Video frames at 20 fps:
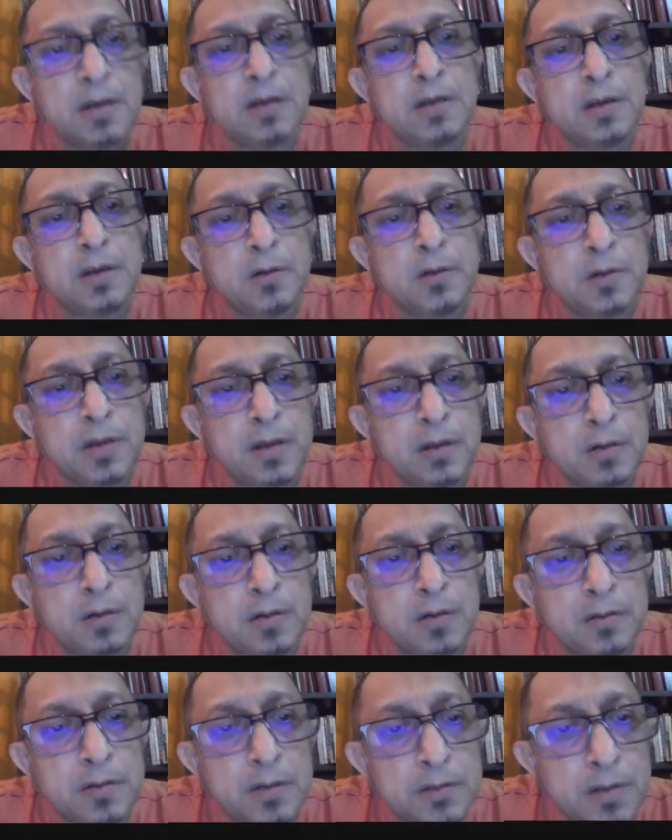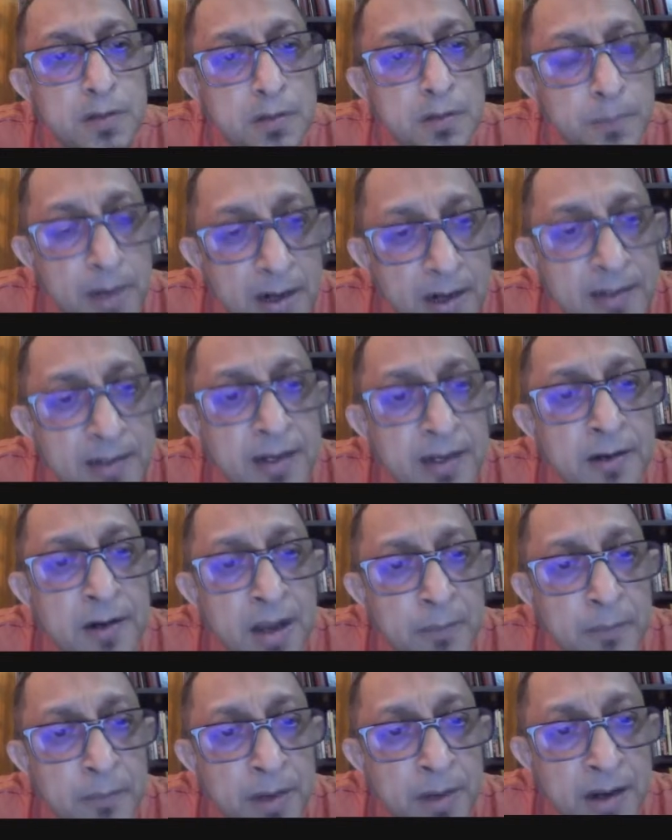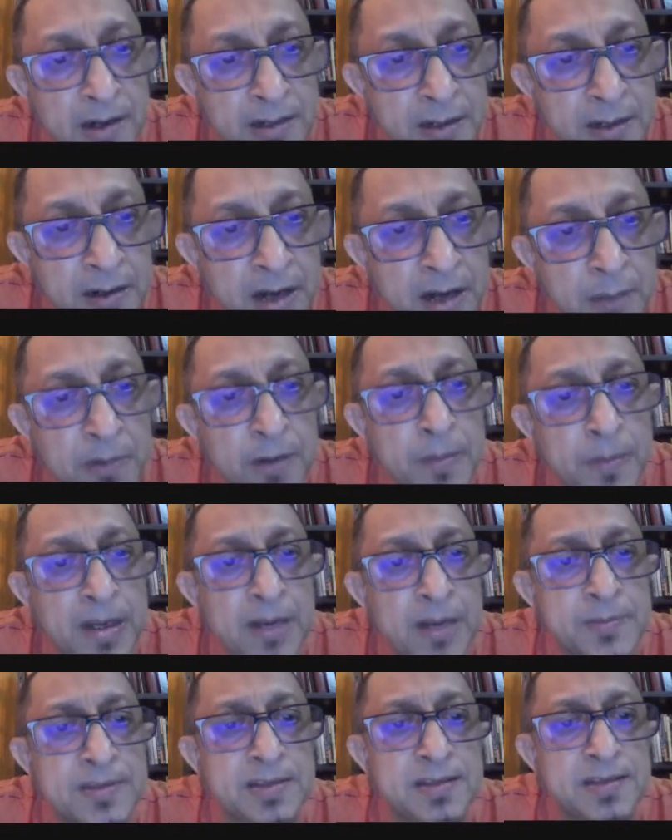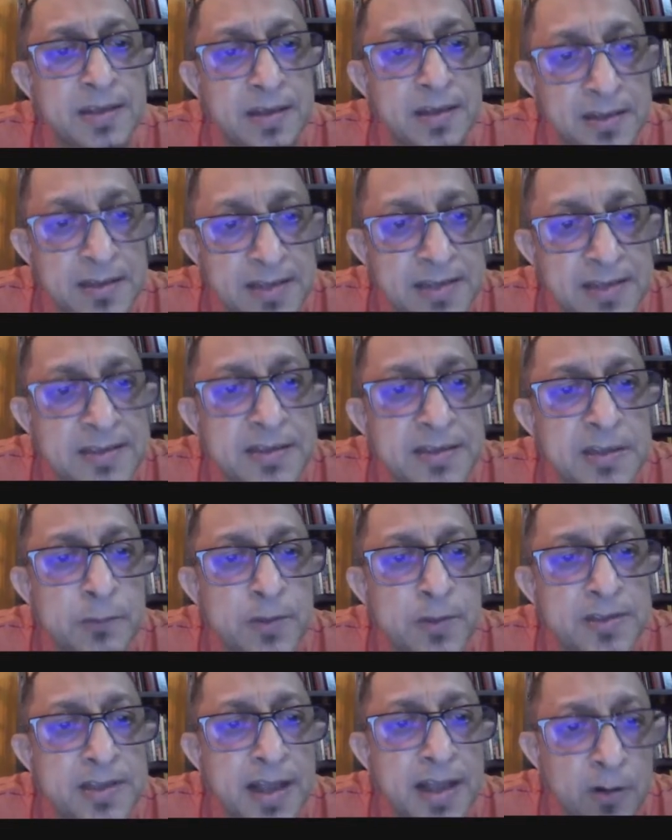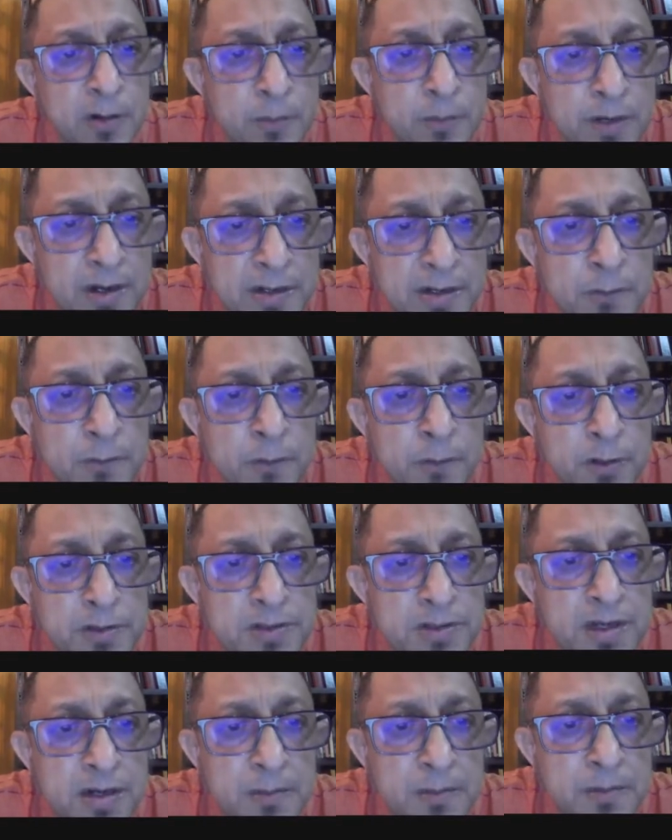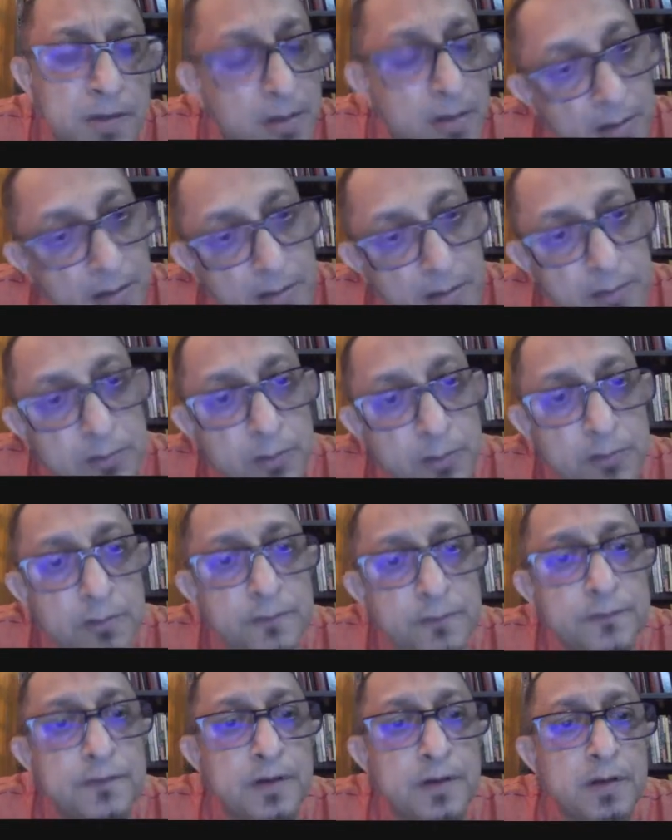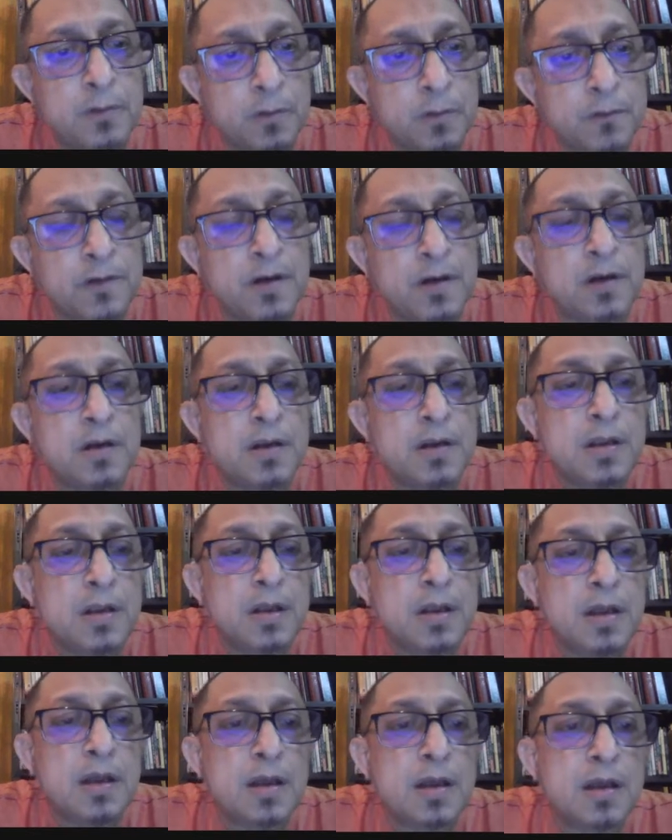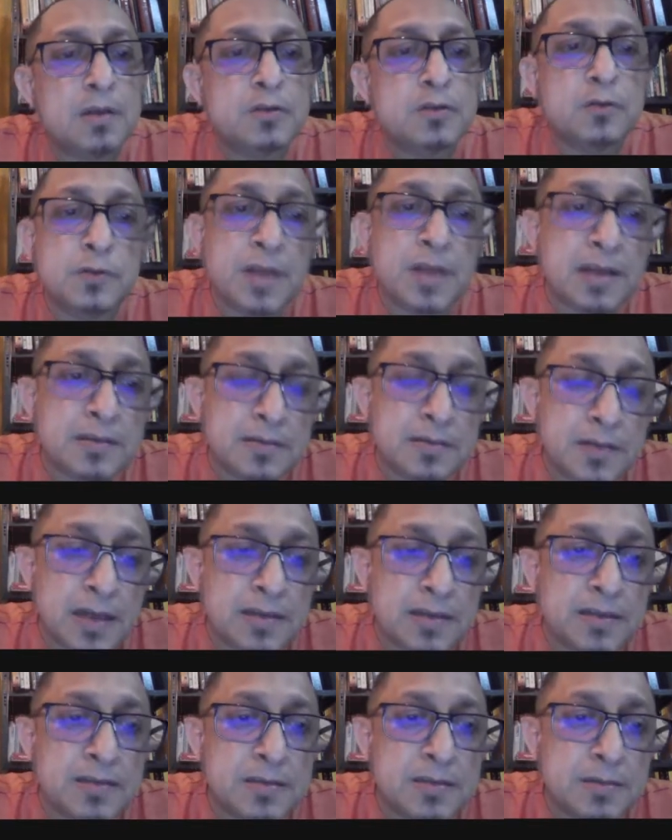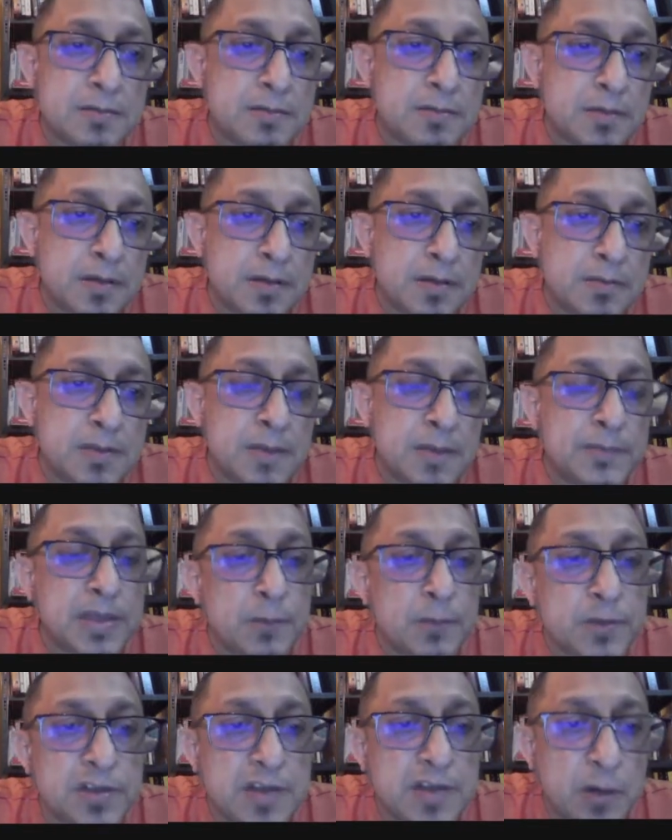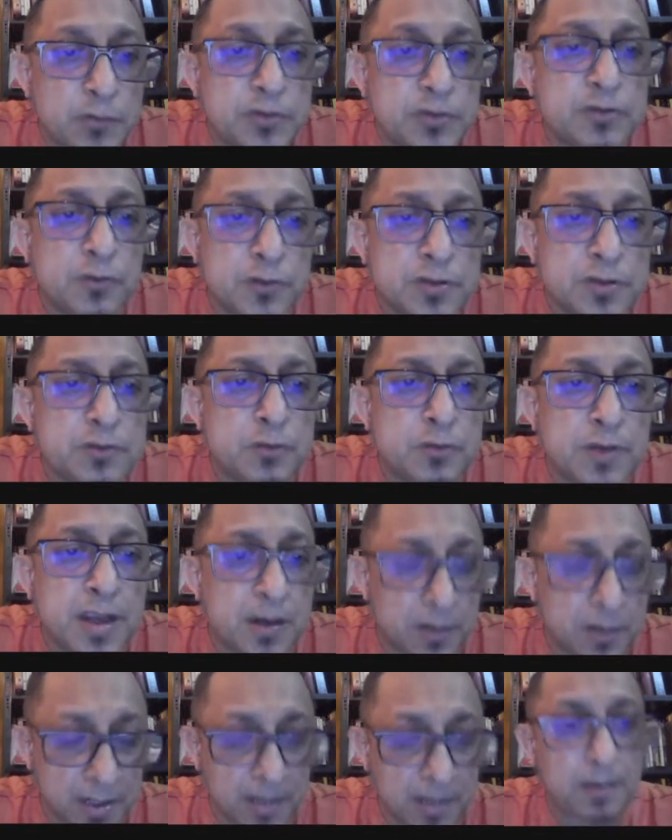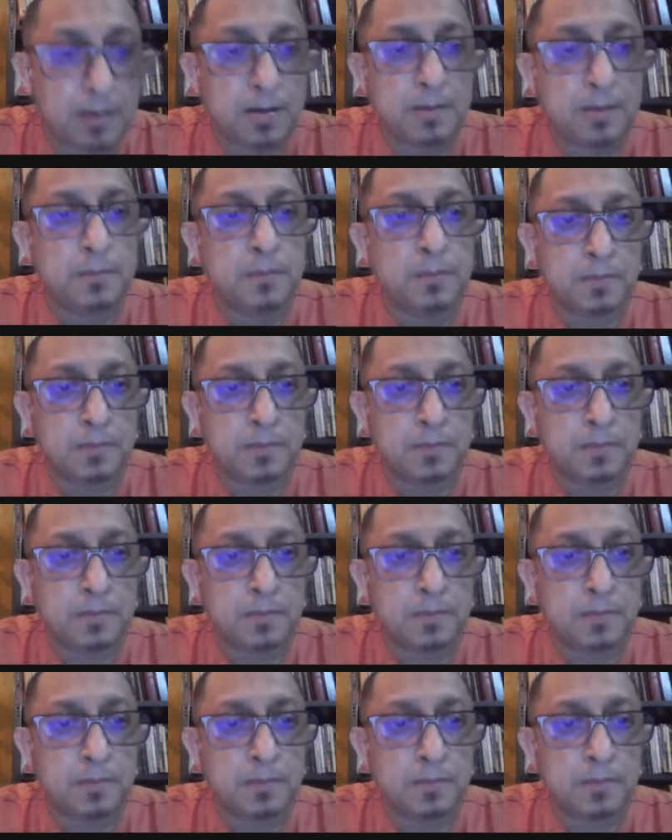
Maratha grammar becomes a necessity once the Anglo-Maratha wars are sort of over. So that is something which is outsourced to Kerry,